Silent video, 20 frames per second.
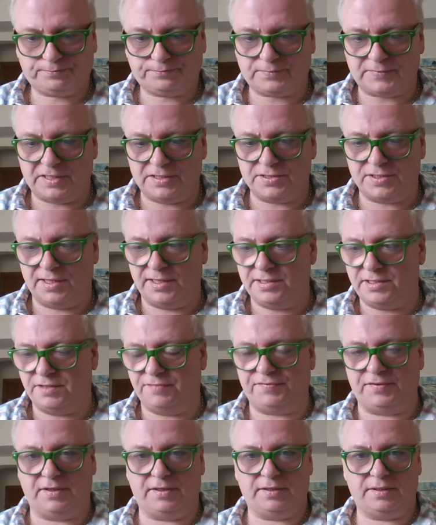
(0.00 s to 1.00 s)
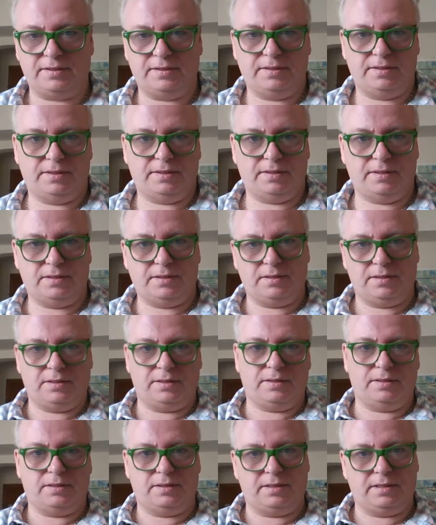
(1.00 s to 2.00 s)
scientific
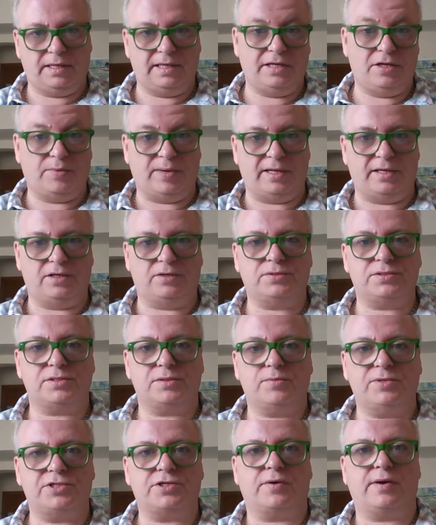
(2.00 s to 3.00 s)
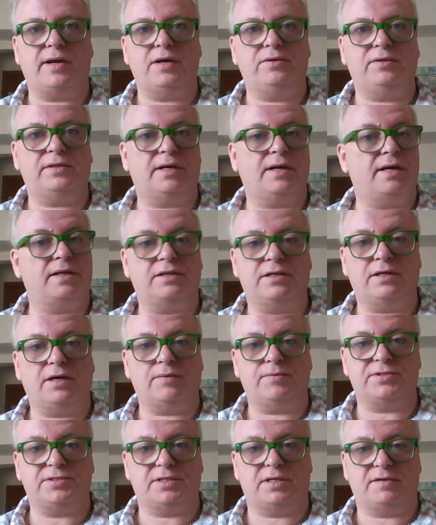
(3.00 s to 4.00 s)
innuendos which are out there and they're not
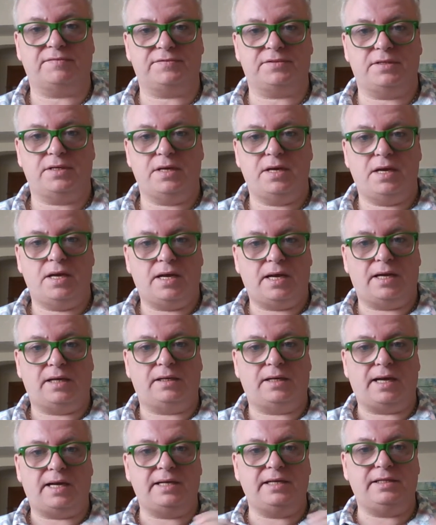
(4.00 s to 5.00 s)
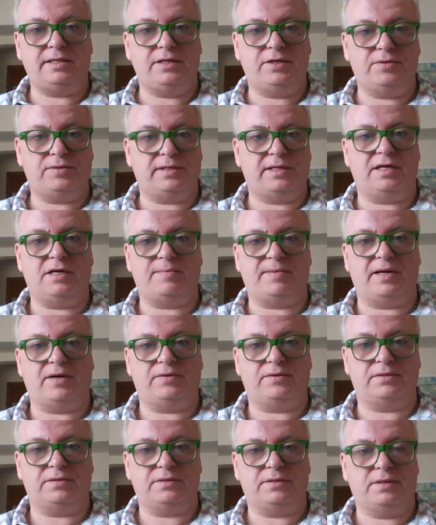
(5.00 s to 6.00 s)
resolved. And anything you think
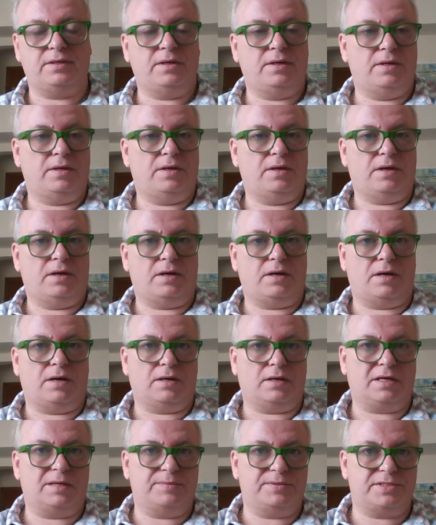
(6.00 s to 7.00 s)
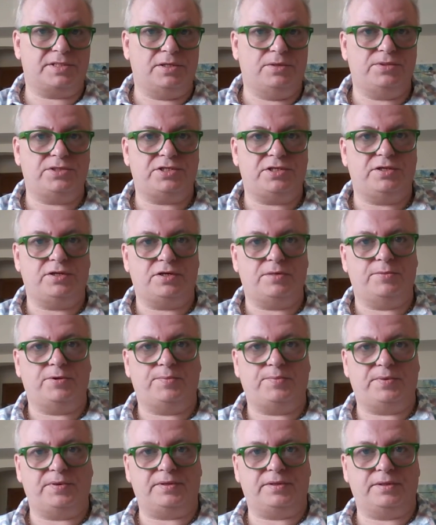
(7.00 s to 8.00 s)
about or solution you come
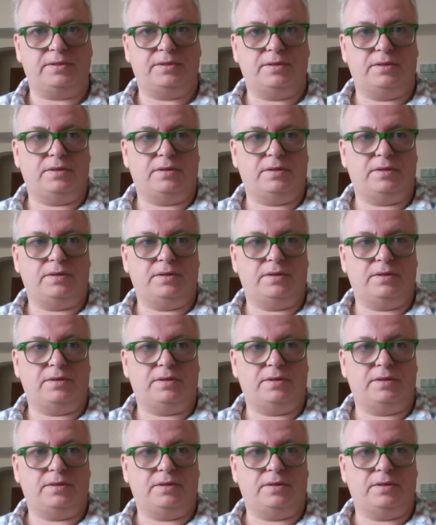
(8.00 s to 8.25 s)
up with,